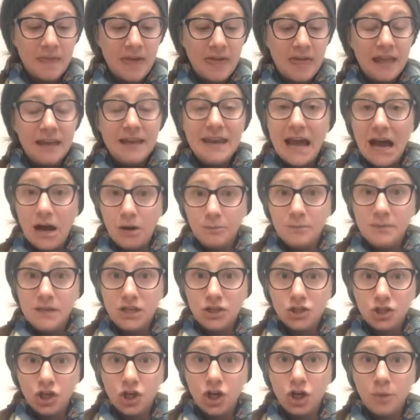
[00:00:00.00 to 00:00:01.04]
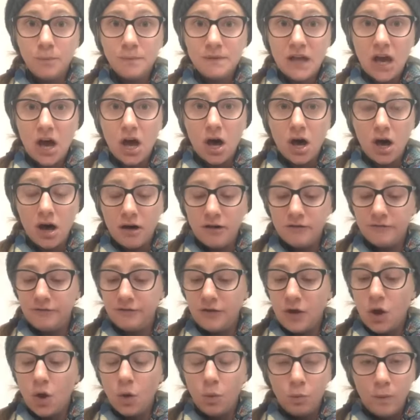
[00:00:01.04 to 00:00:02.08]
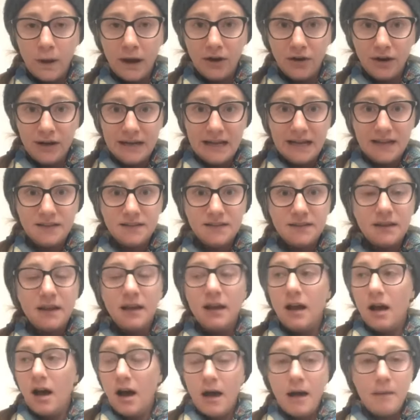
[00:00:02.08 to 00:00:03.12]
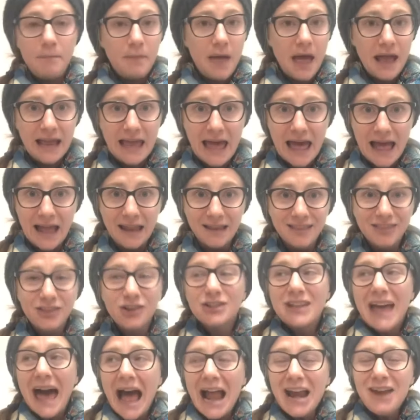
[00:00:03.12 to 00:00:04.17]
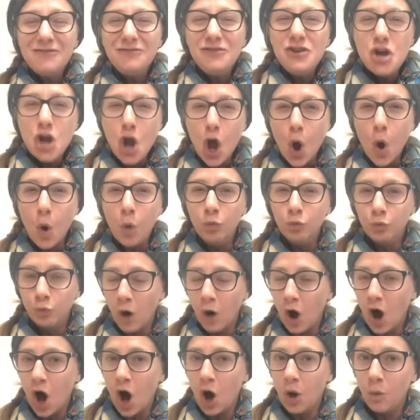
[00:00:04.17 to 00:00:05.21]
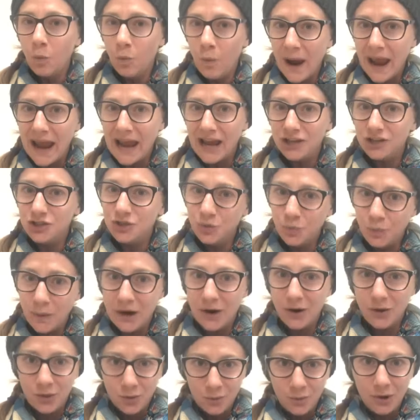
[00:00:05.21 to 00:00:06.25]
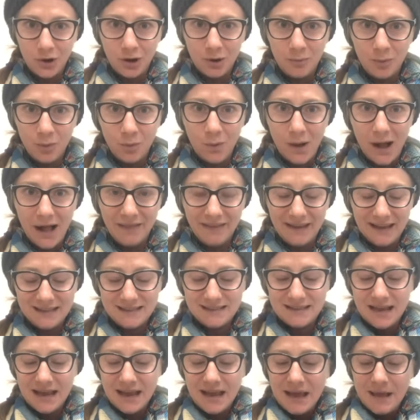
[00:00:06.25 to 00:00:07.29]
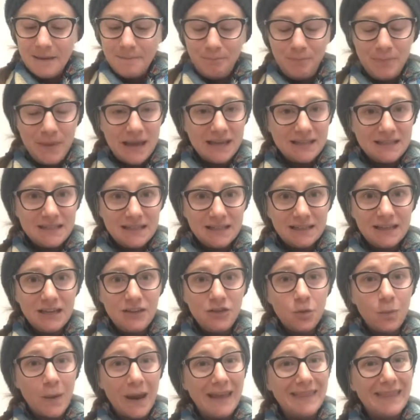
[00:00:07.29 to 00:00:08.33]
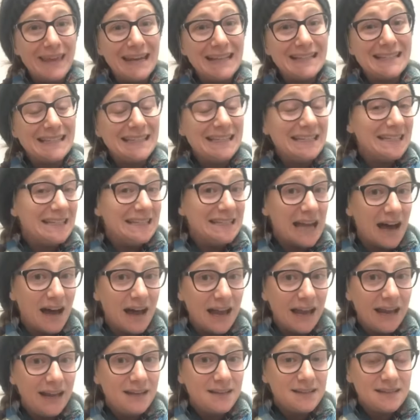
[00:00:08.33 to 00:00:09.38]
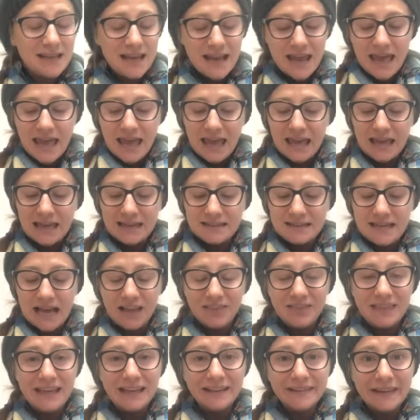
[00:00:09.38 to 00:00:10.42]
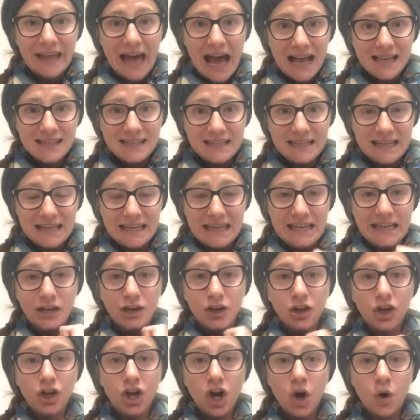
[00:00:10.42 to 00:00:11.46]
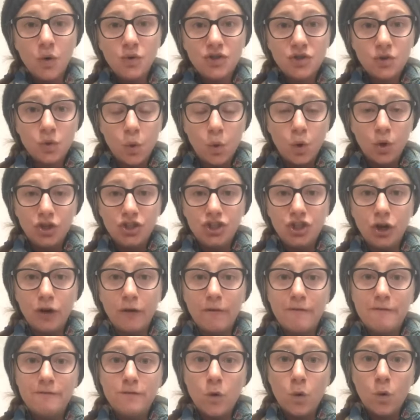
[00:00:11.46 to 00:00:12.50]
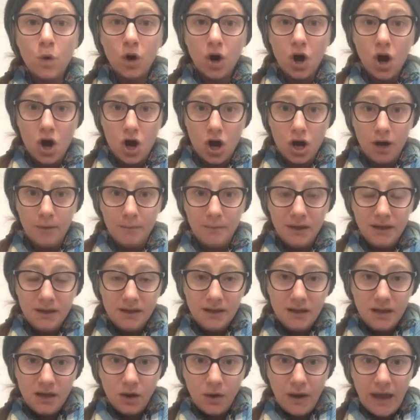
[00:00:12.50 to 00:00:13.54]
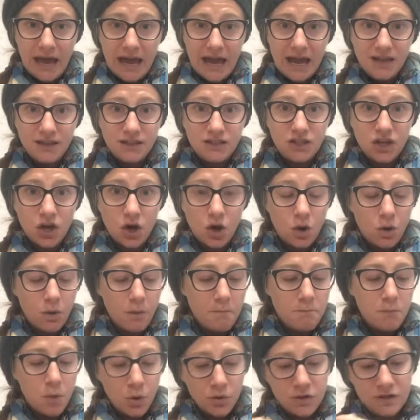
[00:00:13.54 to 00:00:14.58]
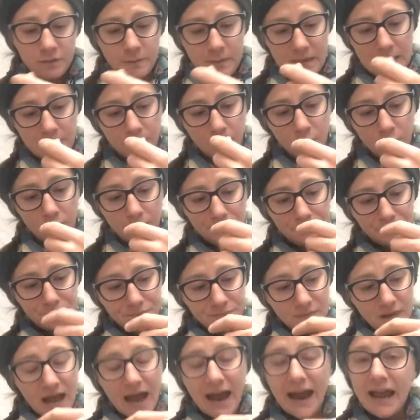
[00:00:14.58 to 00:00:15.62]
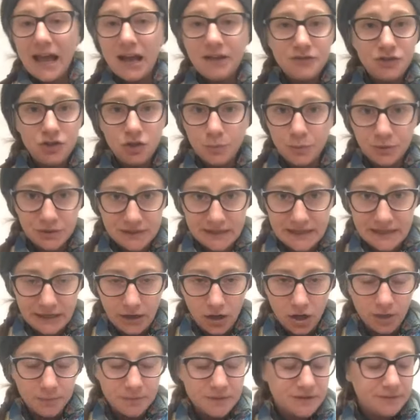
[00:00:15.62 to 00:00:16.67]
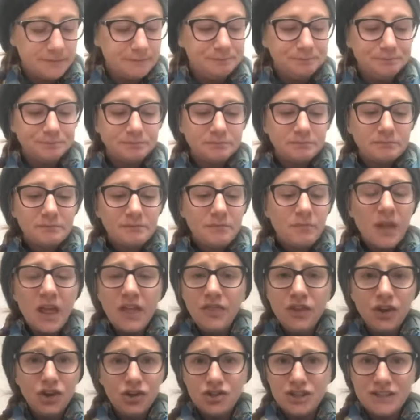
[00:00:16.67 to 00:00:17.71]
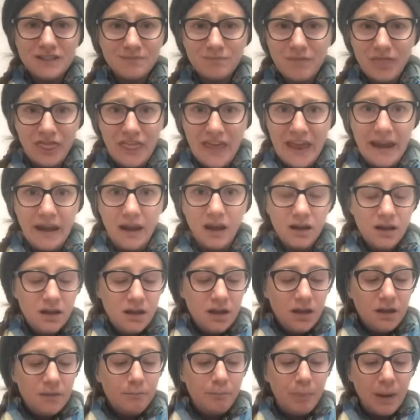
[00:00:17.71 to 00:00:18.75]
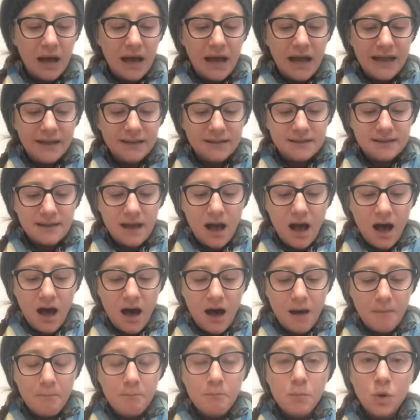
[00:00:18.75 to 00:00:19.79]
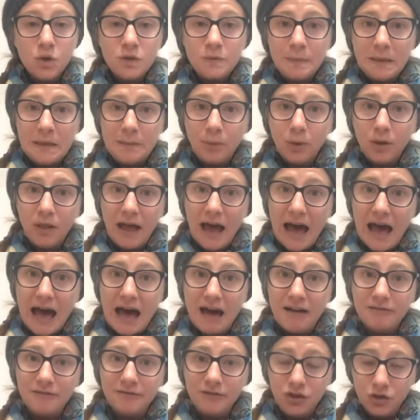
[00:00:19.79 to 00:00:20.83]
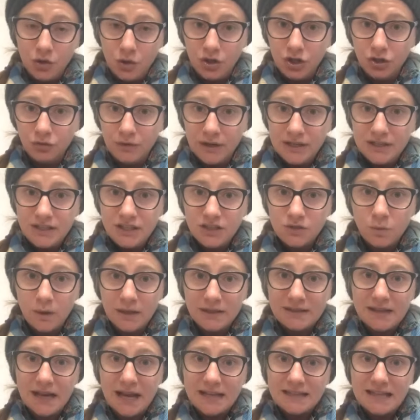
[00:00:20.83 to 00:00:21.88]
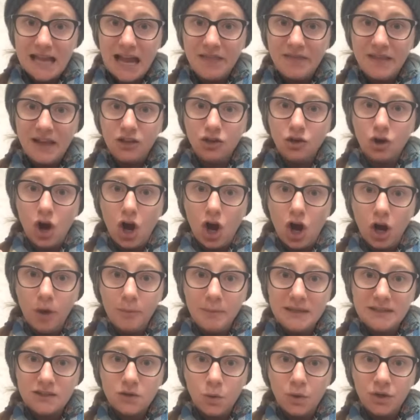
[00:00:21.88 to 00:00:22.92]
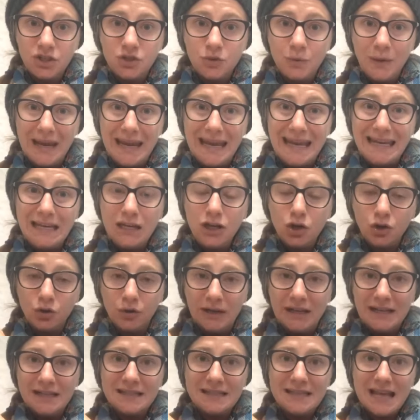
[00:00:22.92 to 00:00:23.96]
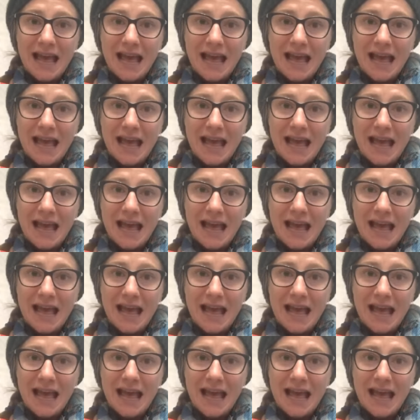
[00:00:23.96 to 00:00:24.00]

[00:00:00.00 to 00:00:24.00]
Now, in terms of wearing it, again, there's kind of no wrong way to wear the wearable wallet. Basically, the way that it's designed is that the elastic here goes towards your forearm. Okay, so most people, I have super skinny arms. They're just thin. But most people have, your wrist is one size, and then your arm is going to increase